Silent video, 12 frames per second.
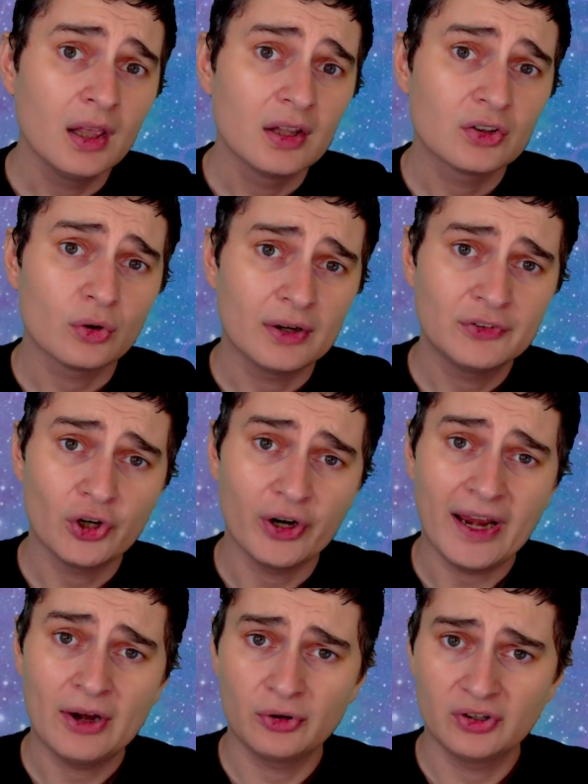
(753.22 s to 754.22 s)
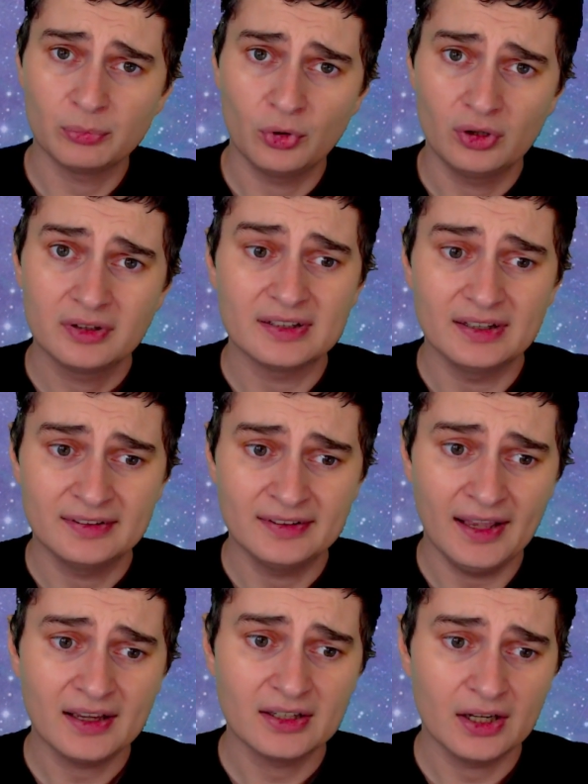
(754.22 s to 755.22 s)
So if your Aries Moon is in the
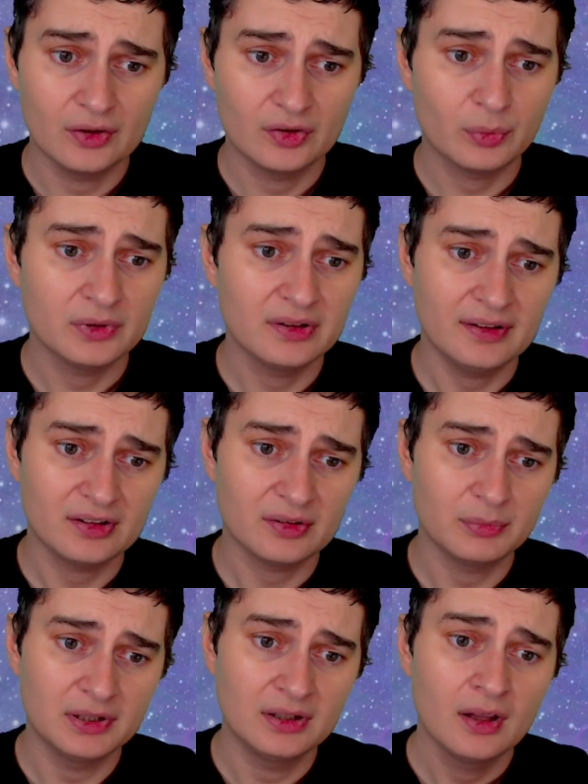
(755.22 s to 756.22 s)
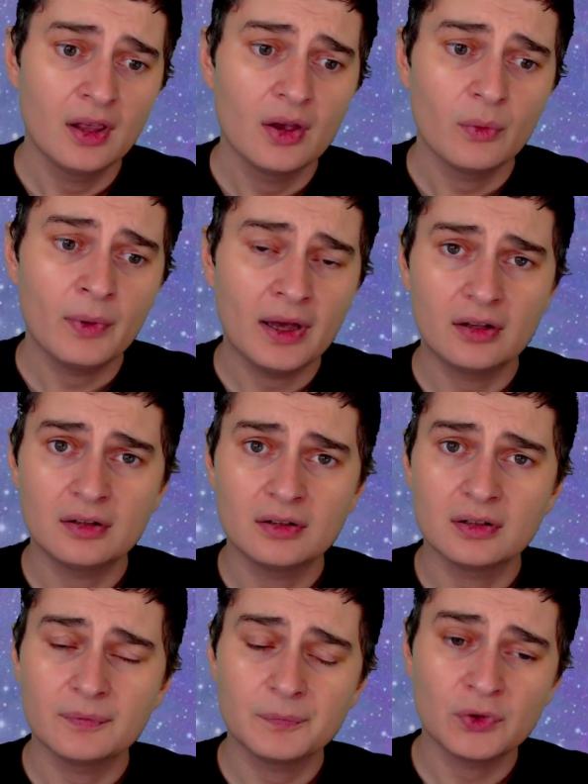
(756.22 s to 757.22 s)
second house, what does this mean?
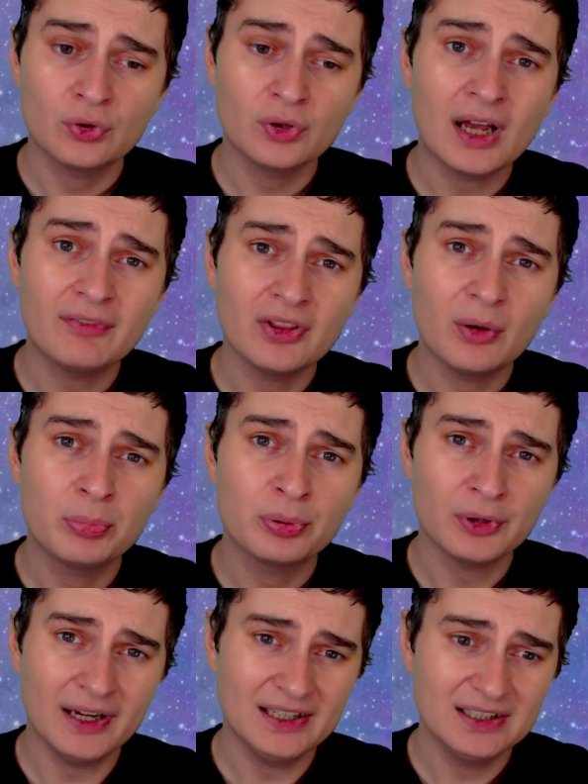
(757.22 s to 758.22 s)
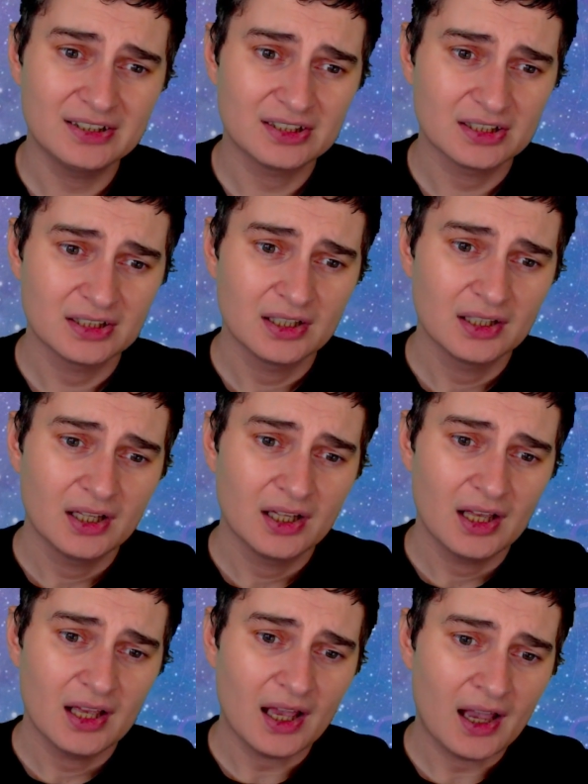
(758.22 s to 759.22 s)
Well, you're going to have a lot of pride
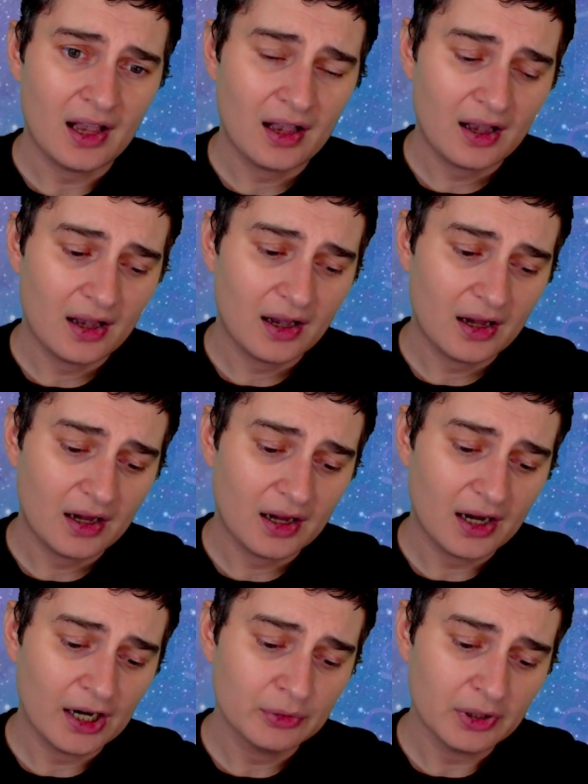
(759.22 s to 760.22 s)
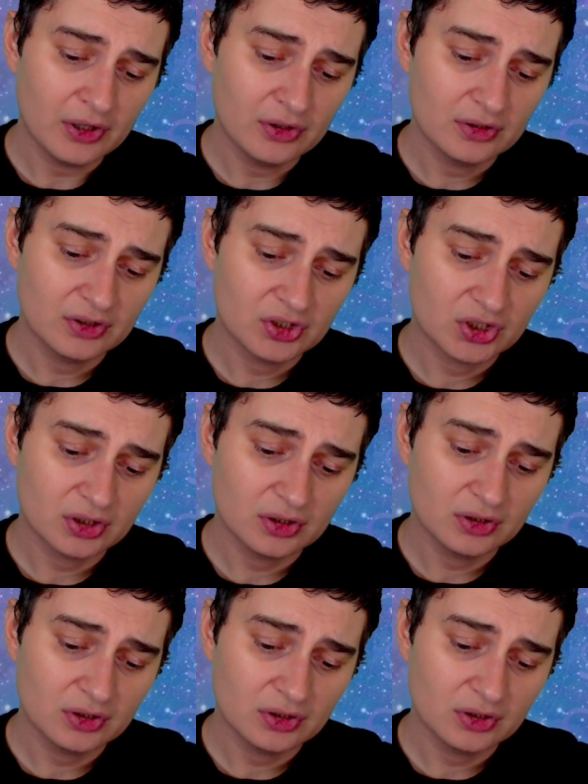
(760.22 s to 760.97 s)
around